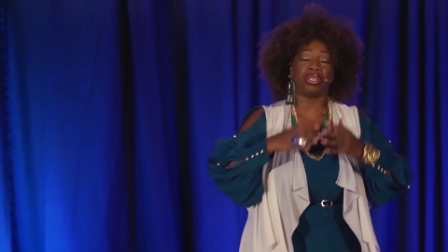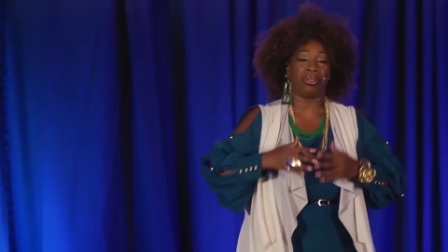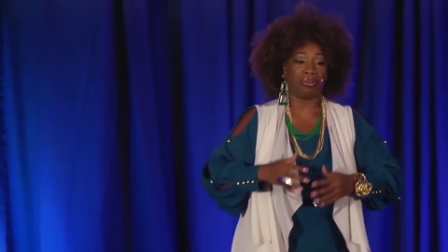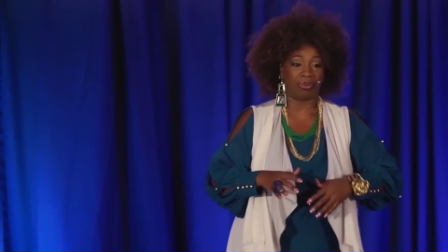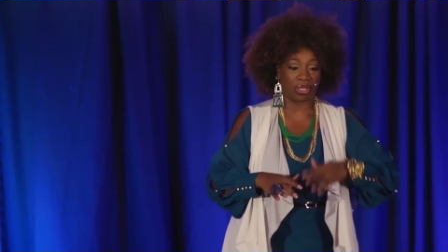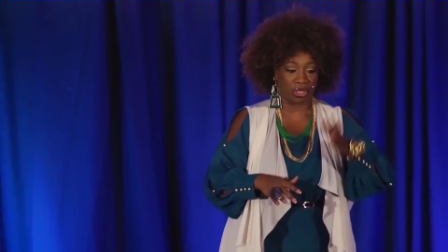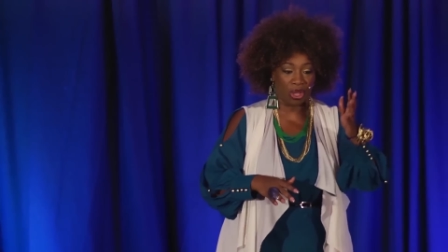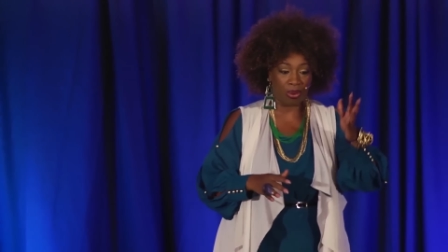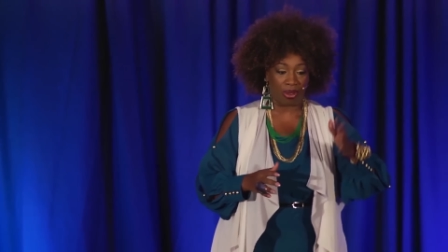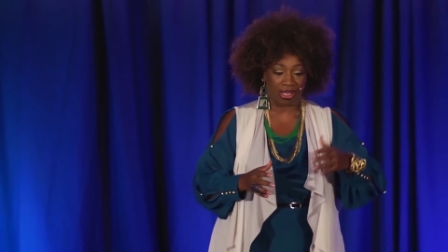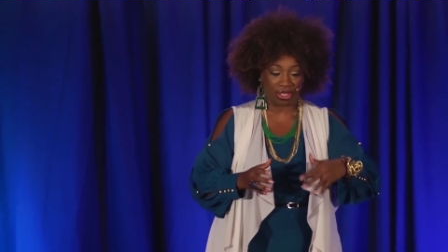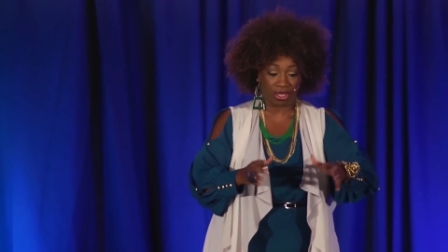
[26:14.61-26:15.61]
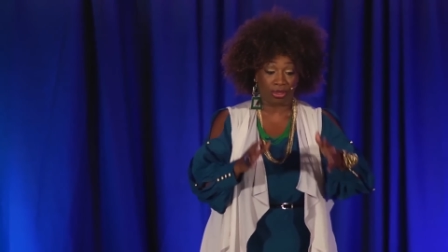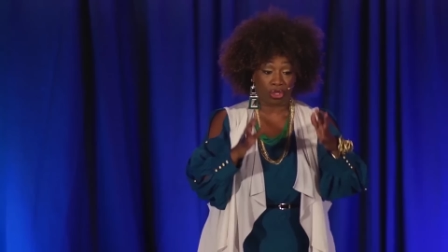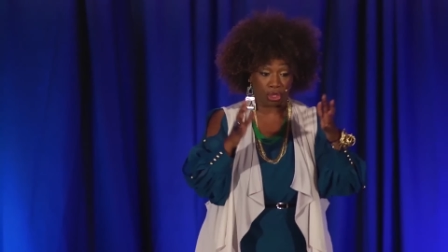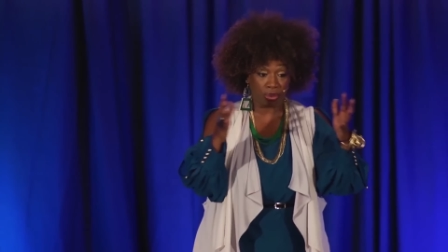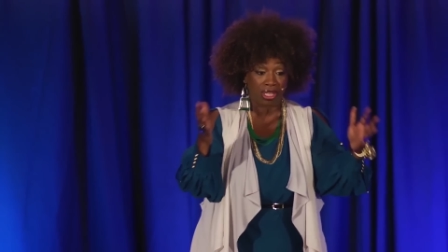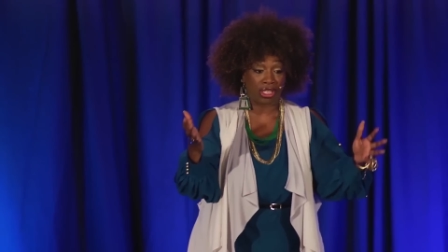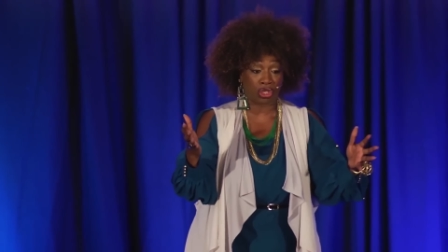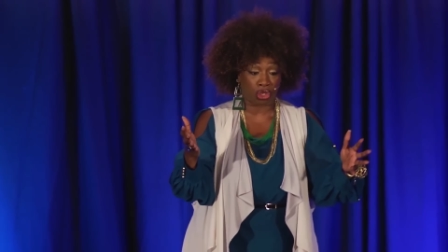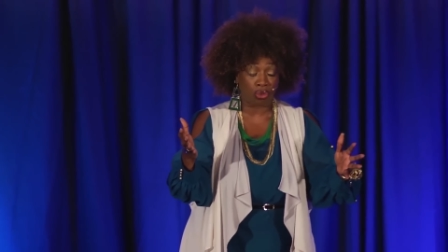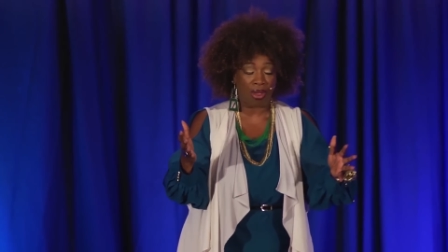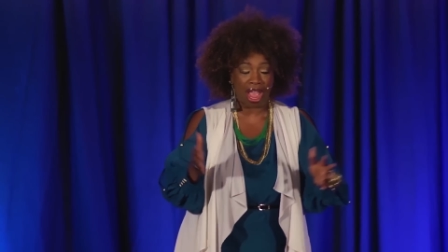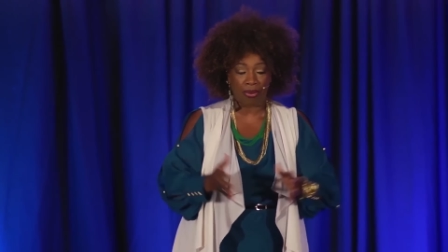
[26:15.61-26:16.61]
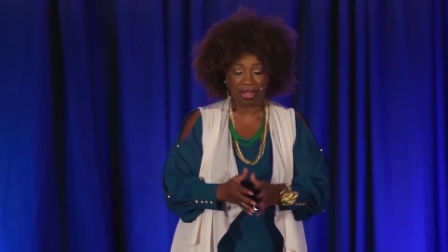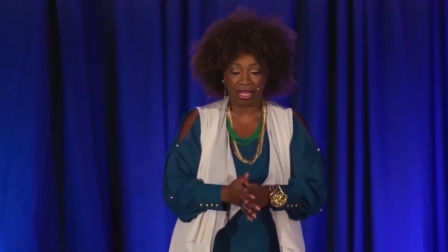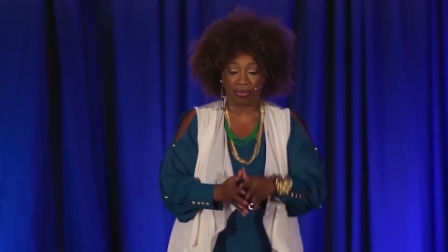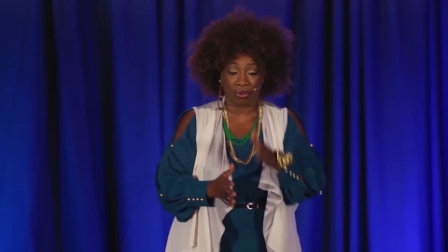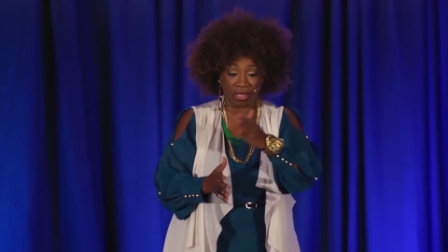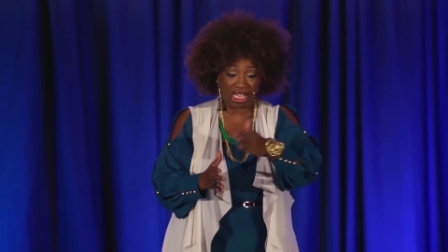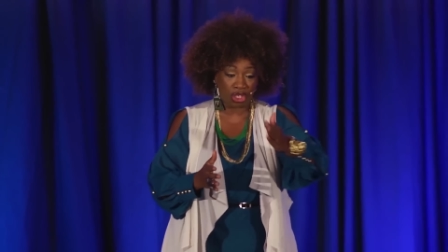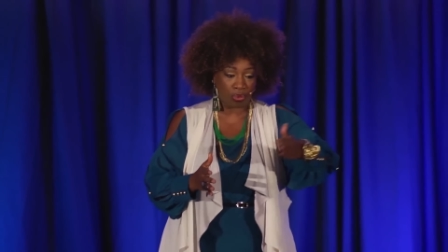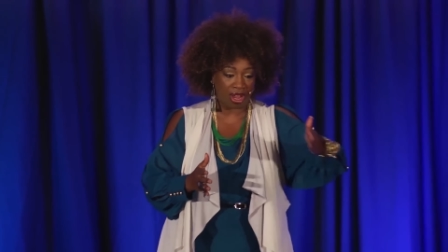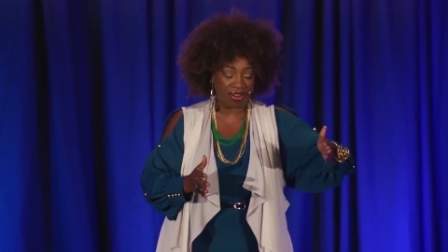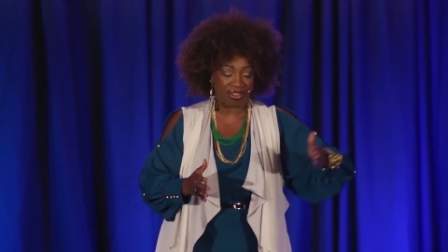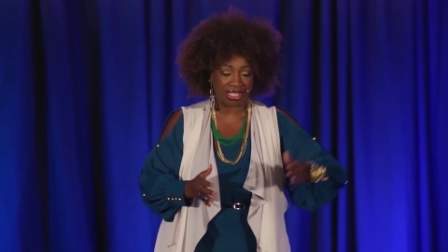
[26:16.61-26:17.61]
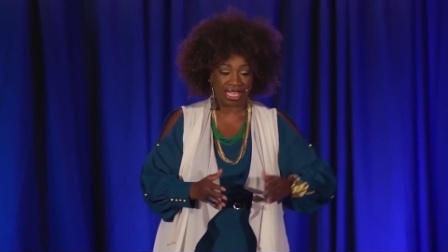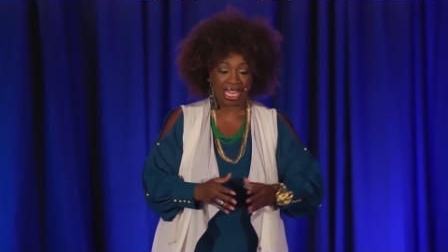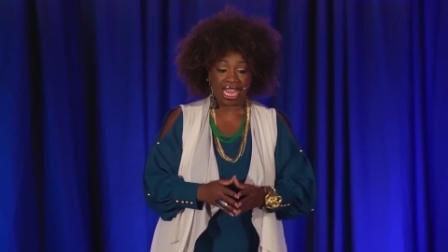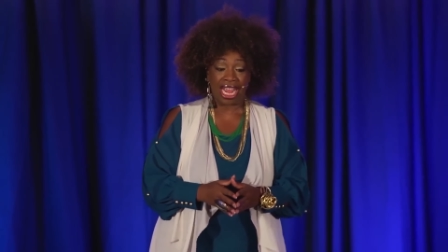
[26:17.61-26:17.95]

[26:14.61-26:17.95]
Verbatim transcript: to, to go on, to do this two-hour interview, each one of us.